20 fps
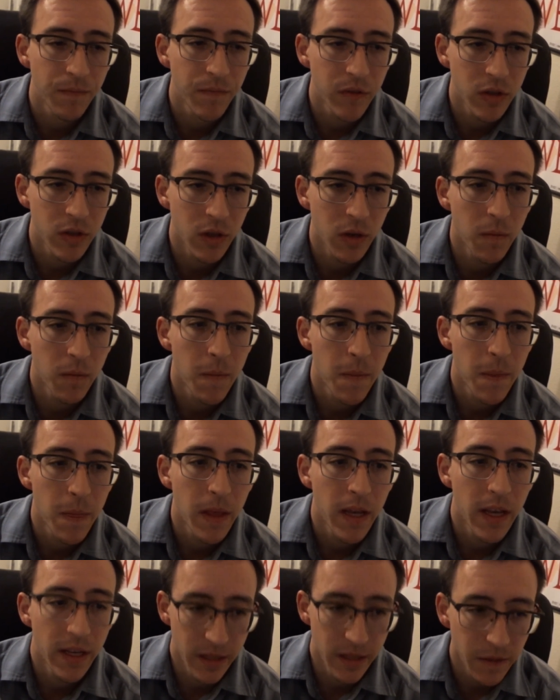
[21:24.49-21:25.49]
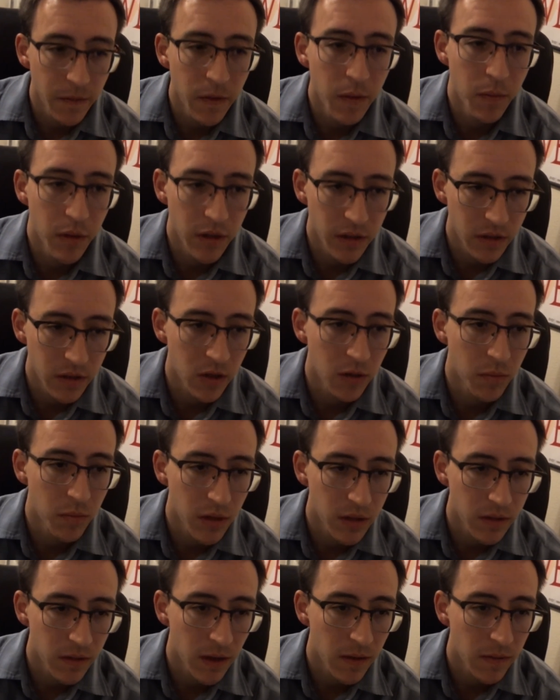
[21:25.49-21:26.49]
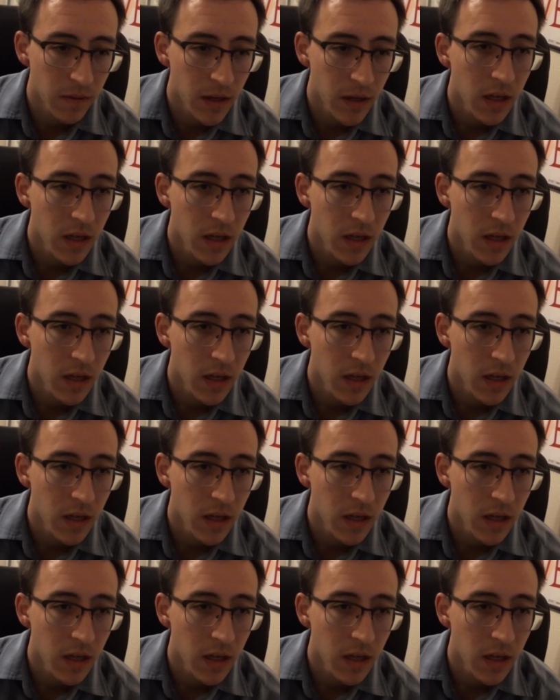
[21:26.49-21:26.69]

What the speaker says: So it's definitely +0/+5.